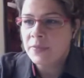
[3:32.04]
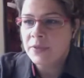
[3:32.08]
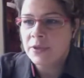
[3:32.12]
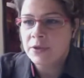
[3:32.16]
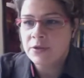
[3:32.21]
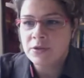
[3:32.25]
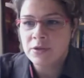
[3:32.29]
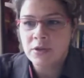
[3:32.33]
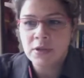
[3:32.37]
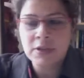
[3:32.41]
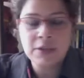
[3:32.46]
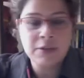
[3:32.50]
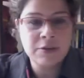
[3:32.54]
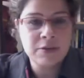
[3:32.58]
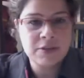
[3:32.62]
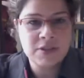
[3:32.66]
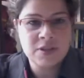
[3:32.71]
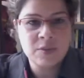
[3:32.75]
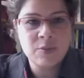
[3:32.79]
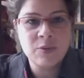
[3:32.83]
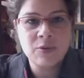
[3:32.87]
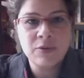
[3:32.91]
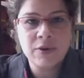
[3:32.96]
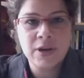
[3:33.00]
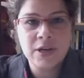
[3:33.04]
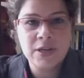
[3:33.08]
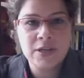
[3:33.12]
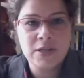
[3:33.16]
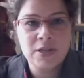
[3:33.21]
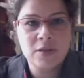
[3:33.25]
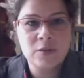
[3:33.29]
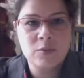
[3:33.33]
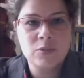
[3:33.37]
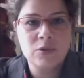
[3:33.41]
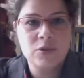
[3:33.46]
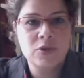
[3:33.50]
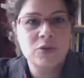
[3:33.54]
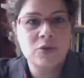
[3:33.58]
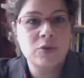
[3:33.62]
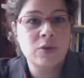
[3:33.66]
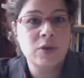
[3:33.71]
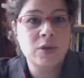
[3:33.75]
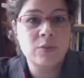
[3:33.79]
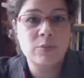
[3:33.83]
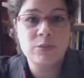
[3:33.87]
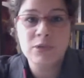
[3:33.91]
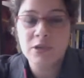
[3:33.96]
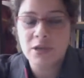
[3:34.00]
there's a clearer separation
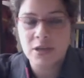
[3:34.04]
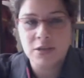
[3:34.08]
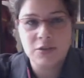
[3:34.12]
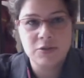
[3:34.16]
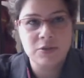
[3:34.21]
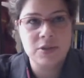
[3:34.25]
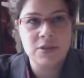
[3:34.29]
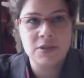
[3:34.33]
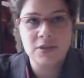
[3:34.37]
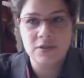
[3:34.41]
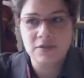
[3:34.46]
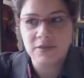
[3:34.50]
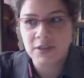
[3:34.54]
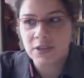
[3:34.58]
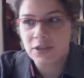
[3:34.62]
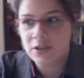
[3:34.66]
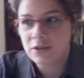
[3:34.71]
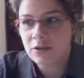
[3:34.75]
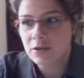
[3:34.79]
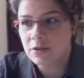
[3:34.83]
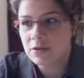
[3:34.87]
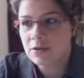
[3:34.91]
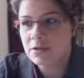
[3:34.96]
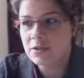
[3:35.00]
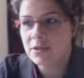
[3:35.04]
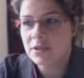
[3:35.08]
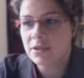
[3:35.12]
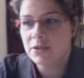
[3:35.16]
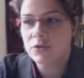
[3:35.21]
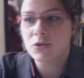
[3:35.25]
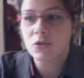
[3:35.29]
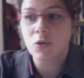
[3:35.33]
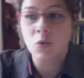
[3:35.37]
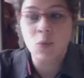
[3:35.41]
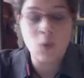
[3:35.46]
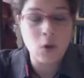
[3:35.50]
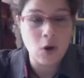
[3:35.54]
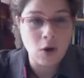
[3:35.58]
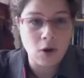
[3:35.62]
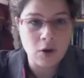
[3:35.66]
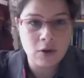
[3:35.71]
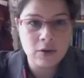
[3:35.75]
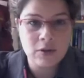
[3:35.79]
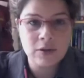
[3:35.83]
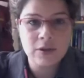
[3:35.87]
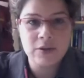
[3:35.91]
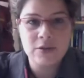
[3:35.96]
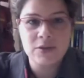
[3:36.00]
between pedestrians and vehicles. There's the
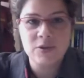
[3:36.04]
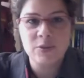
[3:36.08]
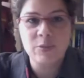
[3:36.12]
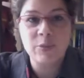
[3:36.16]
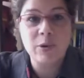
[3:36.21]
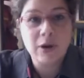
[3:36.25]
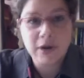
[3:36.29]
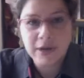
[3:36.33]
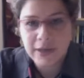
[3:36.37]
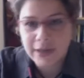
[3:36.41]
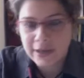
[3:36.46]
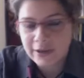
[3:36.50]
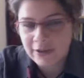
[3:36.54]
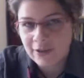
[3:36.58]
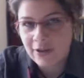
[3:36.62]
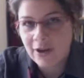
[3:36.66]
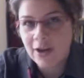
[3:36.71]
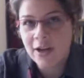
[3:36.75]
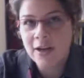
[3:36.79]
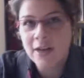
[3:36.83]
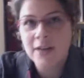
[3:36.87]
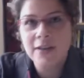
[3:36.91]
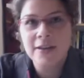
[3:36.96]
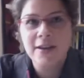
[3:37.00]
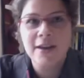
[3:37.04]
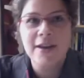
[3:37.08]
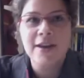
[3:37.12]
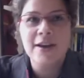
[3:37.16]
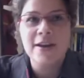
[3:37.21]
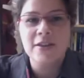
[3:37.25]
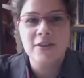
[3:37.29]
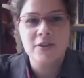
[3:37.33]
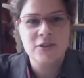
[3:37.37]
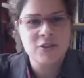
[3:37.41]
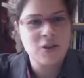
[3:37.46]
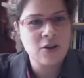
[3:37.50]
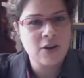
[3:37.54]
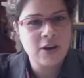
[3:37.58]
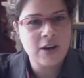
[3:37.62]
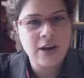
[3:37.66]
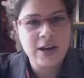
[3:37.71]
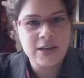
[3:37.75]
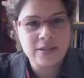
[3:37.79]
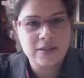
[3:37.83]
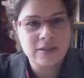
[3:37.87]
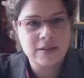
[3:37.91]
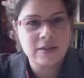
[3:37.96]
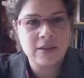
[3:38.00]
wall, there's a parking lot, there's all
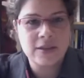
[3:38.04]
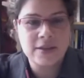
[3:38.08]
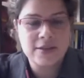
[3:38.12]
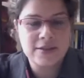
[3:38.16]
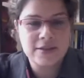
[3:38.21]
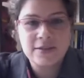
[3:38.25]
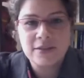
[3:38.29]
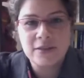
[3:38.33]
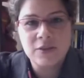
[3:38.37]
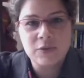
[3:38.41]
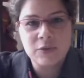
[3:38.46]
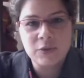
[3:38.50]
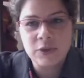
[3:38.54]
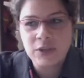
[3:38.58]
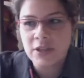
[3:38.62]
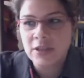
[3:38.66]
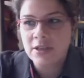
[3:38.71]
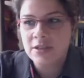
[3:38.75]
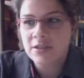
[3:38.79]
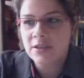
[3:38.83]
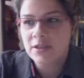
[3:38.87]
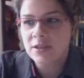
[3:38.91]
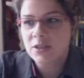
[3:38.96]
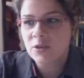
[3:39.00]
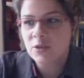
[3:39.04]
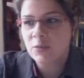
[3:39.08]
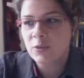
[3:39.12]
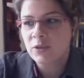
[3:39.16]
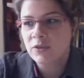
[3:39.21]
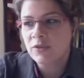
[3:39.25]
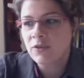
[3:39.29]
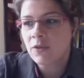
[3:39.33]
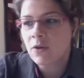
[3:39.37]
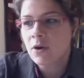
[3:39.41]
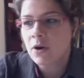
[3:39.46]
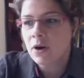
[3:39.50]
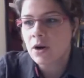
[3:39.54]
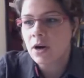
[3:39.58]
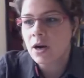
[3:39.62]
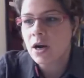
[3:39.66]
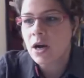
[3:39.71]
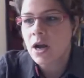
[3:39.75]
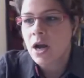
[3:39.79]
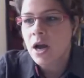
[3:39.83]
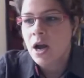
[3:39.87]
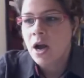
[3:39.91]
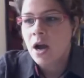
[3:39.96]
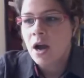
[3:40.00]
kinds of things that didn't really exist before.
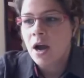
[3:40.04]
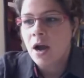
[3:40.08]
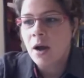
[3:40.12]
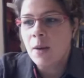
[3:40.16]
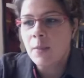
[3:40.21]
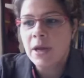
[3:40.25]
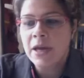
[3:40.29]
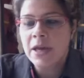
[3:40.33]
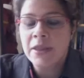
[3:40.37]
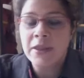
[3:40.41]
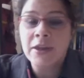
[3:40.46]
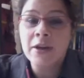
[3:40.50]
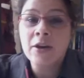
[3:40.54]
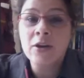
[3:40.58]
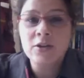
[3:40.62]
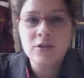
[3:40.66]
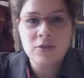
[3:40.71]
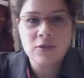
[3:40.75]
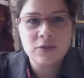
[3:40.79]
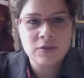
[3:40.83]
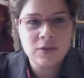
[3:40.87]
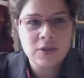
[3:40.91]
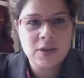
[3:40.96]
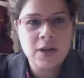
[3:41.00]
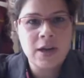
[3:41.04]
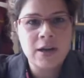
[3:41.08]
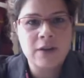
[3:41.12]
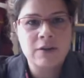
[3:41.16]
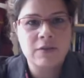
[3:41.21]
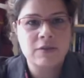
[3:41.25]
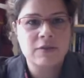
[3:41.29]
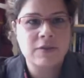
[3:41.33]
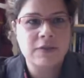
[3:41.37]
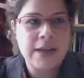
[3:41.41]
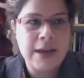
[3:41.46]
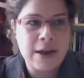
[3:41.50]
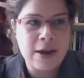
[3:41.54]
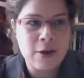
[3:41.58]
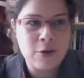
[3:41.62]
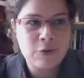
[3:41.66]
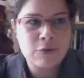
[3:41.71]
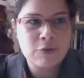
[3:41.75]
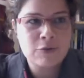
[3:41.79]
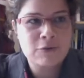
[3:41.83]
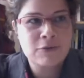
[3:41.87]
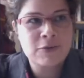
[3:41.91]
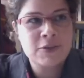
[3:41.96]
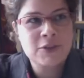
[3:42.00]
And then also the kind of
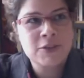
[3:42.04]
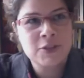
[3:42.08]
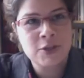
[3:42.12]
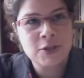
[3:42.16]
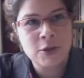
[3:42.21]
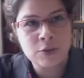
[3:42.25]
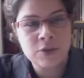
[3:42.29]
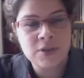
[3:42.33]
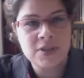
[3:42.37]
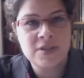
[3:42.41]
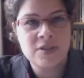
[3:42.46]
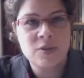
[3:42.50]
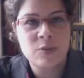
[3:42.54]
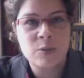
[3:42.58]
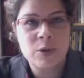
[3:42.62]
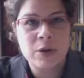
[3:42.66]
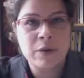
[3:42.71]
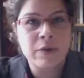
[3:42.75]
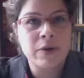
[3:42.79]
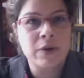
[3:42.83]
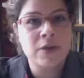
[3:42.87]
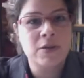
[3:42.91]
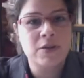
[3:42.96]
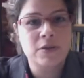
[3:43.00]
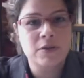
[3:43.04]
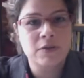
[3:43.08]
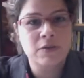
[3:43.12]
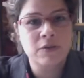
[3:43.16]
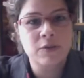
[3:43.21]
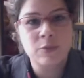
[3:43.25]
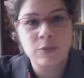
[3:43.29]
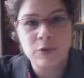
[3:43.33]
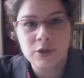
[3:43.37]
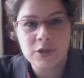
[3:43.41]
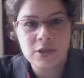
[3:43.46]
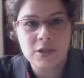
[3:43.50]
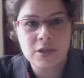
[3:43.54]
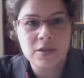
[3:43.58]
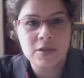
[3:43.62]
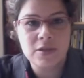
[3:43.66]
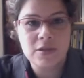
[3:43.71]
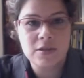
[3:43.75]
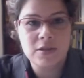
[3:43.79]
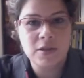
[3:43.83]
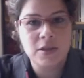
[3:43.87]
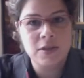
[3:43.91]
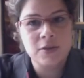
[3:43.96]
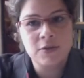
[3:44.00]
now slow disappearance of the merchants
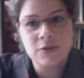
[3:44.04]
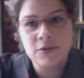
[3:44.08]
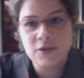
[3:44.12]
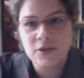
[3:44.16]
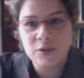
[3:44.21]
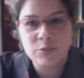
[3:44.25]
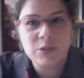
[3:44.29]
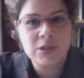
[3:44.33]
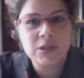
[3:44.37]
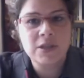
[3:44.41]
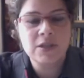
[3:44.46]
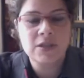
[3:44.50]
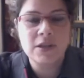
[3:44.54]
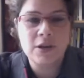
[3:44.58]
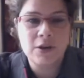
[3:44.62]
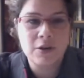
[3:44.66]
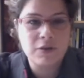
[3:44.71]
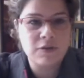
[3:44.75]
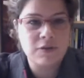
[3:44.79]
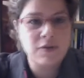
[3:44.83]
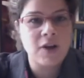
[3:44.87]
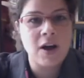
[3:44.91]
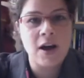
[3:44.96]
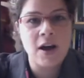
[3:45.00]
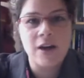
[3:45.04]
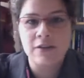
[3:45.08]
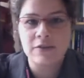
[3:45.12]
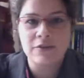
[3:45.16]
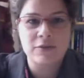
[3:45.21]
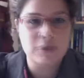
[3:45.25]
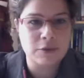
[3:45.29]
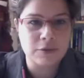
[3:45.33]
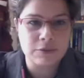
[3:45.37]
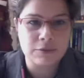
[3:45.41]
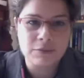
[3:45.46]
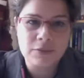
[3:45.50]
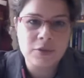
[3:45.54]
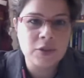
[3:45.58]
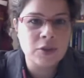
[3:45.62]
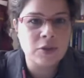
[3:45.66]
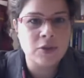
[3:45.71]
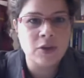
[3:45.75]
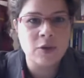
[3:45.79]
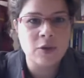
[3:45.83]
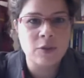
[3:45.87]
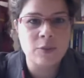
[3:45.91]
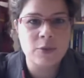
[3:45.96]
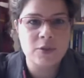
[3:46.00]
that used to be there 5 or
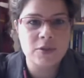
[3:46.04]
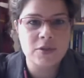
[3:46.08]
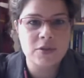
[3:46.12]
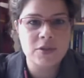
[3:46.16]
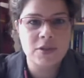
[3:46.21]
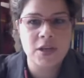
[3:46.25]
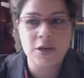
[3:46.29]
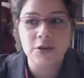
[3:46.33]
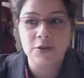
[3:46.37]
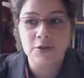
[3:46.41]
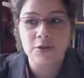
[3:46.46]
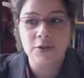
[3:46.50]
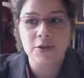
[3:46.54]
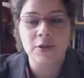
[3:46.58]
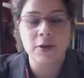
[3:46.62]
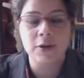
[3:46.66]
almost 10 years